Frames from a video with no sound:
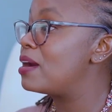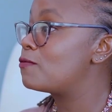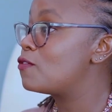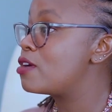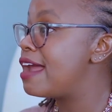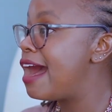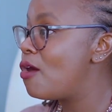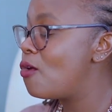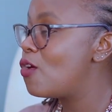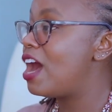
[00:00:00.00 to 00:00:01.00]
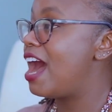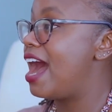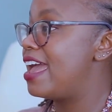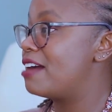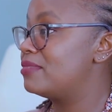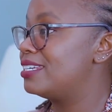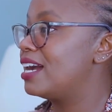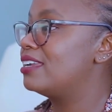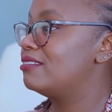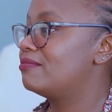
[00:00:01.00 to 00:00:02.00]
But for now, I am
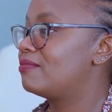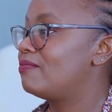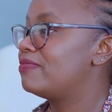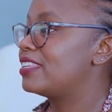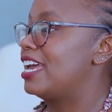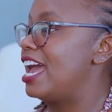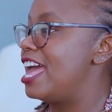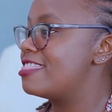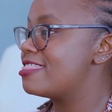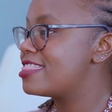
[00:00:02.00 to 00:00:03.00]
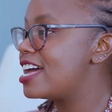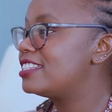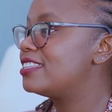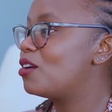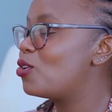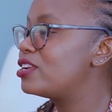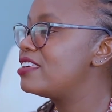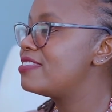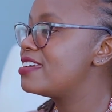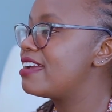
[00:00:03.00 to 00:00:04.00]
done. And that's the
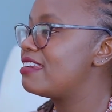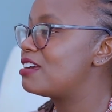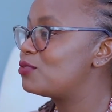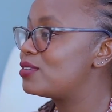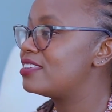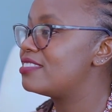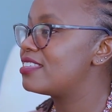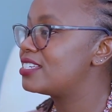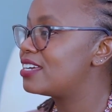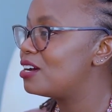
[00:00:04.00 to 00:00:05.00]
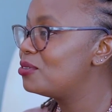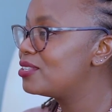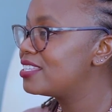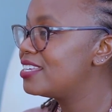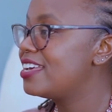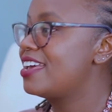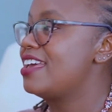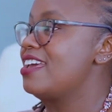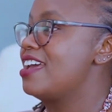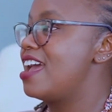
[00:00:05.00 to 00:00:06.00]
only thing I left with in that house.
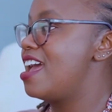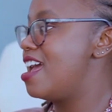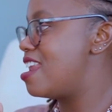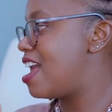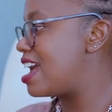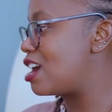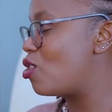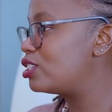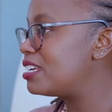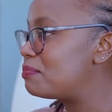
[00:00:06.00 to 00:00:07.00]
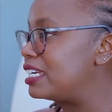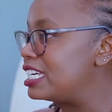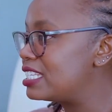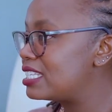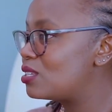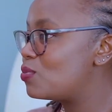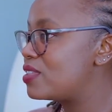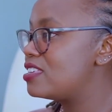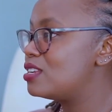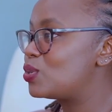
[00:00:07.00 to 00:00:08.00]
And I got a place
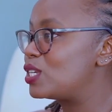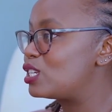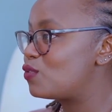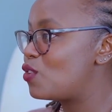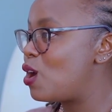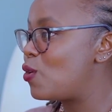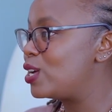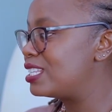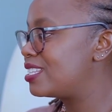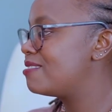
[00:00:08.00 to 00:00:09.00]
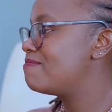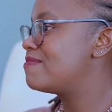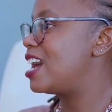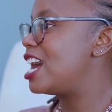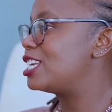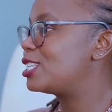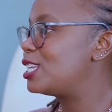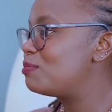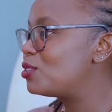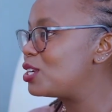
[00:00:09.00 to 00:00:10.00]
within 24 hours. I
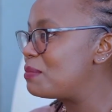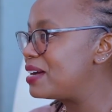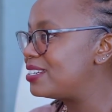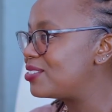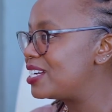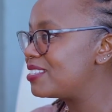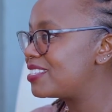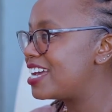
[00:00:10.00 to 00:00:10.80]
slept on a mattress.